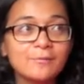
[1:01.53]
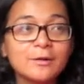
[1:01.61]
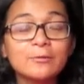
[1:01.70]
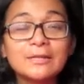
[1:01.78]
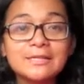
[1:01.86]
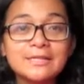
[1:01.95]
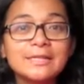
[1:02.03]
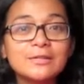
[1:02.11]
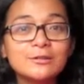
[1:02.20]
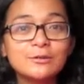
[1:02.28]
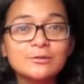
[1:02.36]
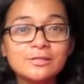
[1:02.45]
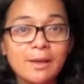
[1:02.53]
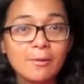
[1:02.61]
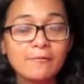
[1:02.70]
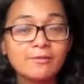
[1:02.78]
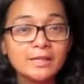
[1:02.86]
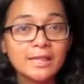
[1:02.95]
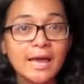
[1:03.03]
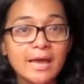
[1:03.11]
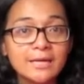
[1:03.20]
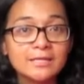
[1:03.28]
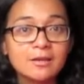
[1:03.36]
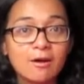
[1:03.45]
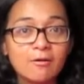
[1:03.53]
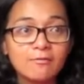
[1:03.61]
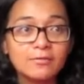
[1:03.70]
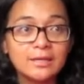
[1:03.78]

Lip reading: but we did do some of the legs of